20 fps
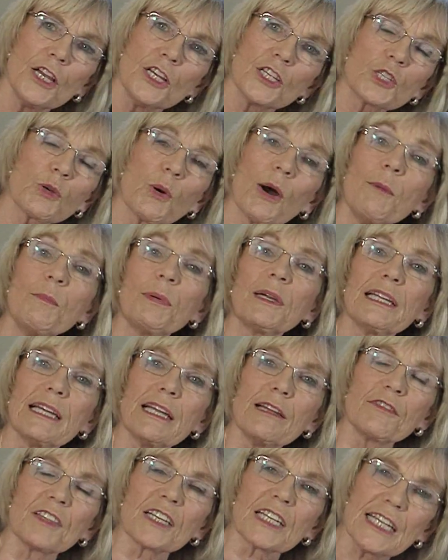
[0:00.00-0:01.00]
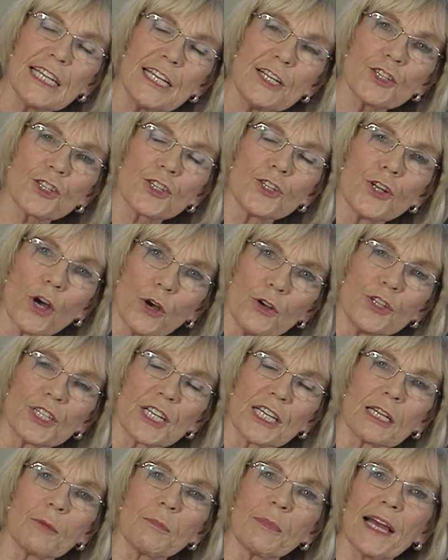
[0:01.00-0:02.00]
So I believe that each note
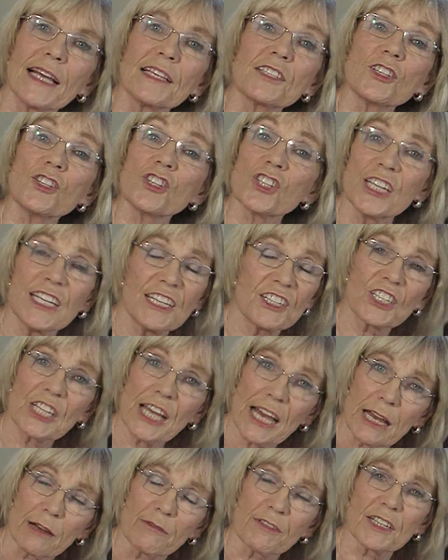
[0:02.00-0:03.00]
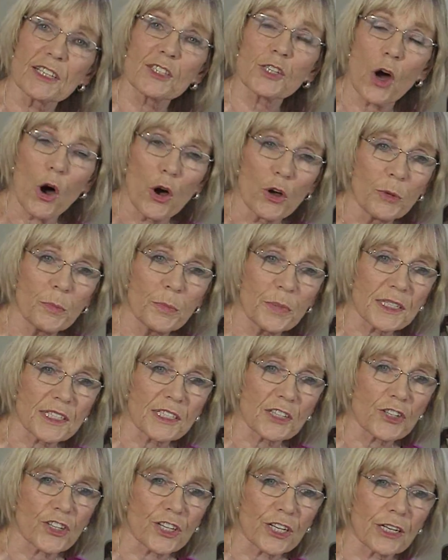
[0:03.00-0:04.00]
in a passage needs to have its own
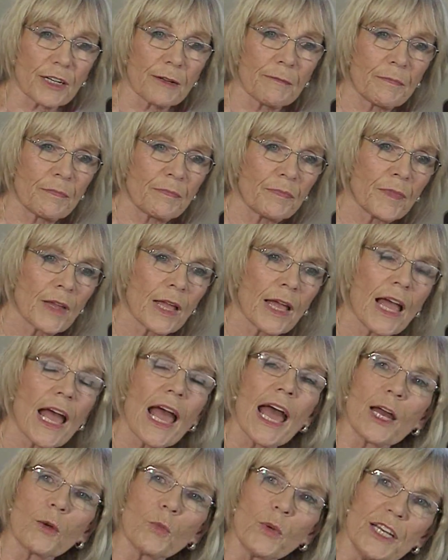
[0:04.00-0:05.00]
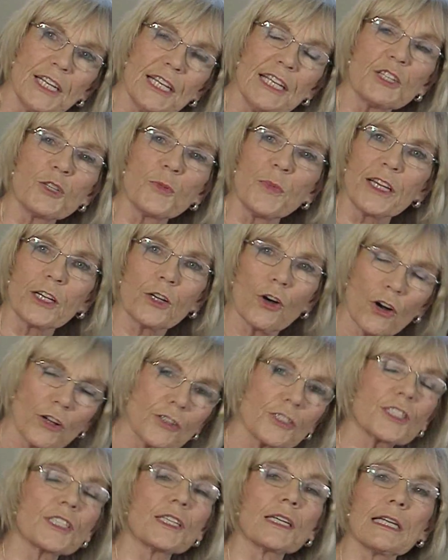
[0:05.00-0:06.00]
position. And we need to be
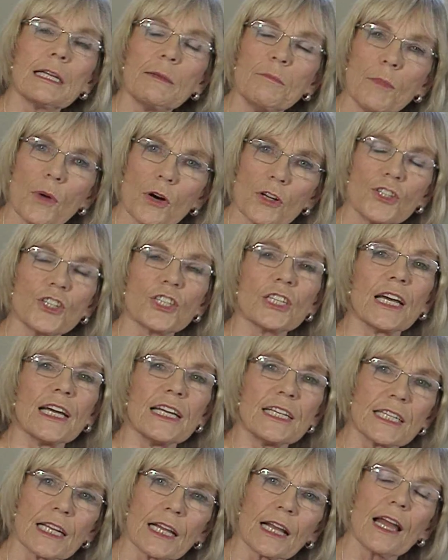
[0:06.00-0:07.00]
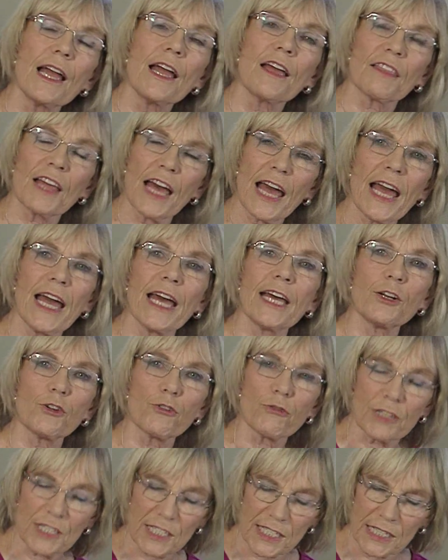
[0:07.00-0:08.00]
constantly modulating the hand,
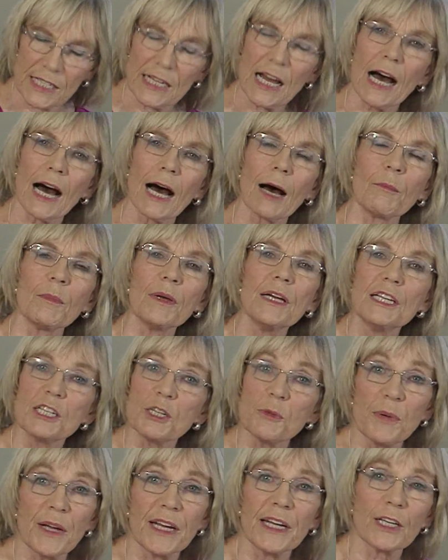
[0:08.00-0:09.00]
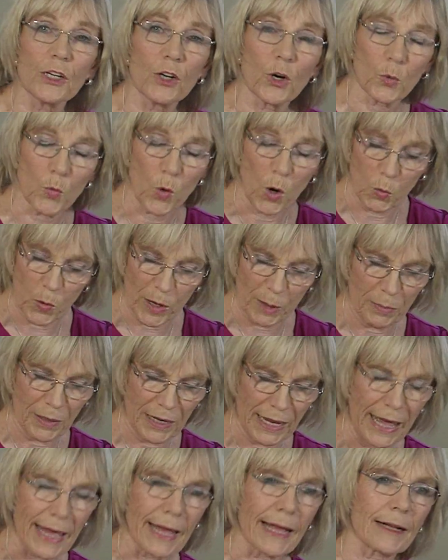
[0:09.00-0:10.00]
wrist and arm depending on what we're
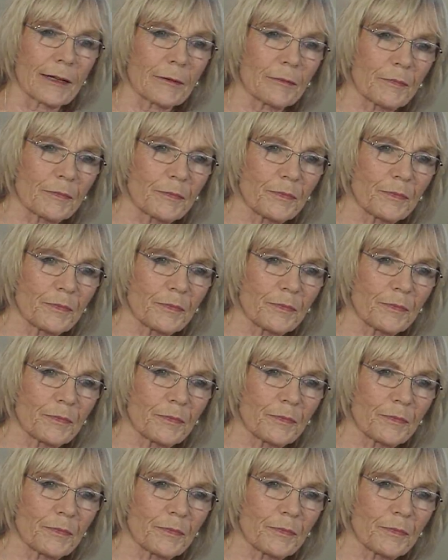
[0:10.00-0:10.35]
playing.